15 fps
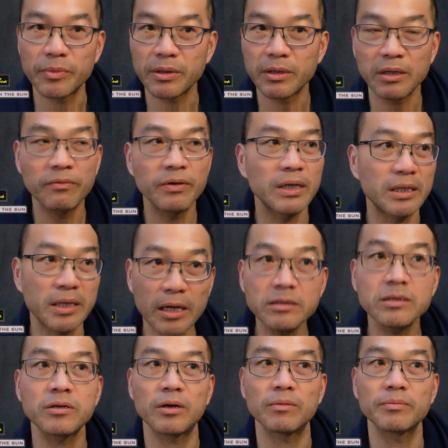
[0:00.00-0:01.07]
even a
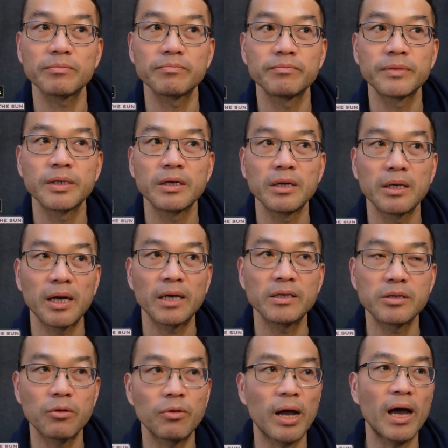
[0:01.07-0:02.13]
desktop. And
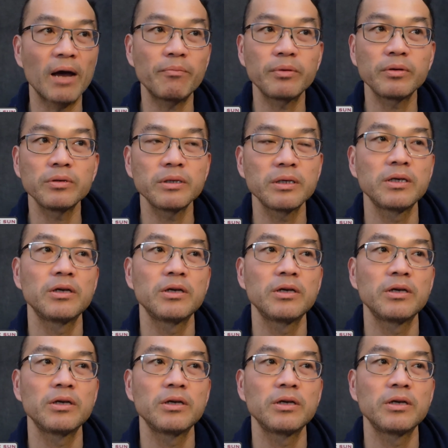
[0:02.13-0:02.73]
so Apple,